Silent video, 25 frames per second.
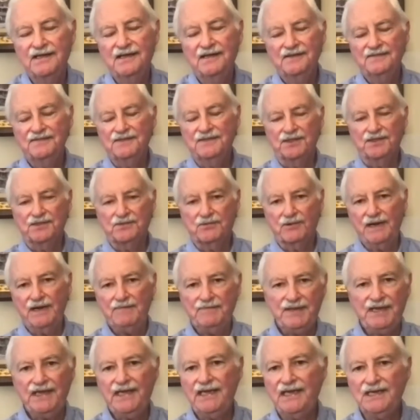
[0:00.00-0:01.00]
the three
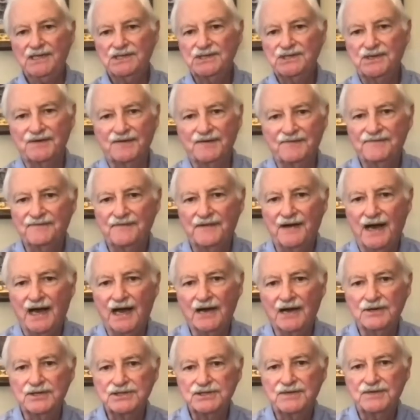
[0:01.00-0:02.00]
P's of
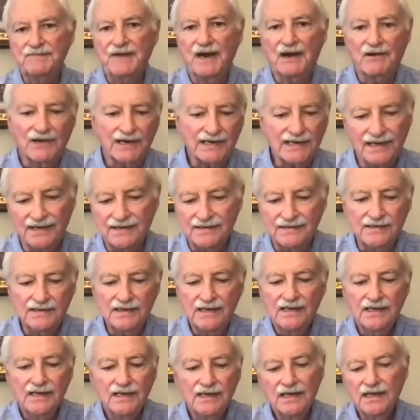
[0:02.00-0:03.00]
Irish American
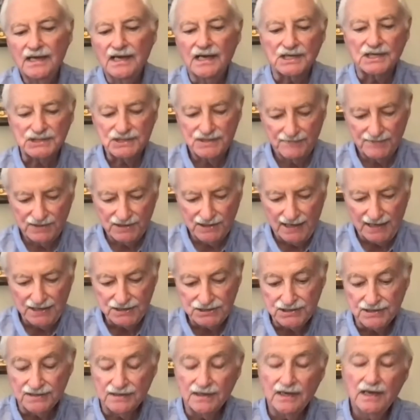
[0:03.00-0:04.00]

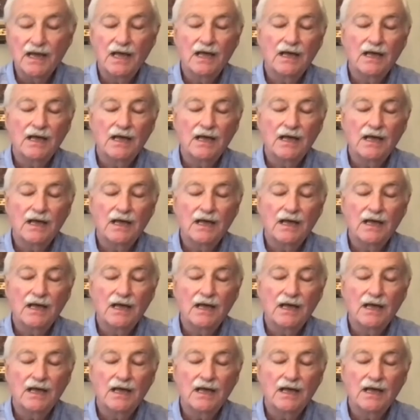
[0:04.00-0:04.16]
assimilation.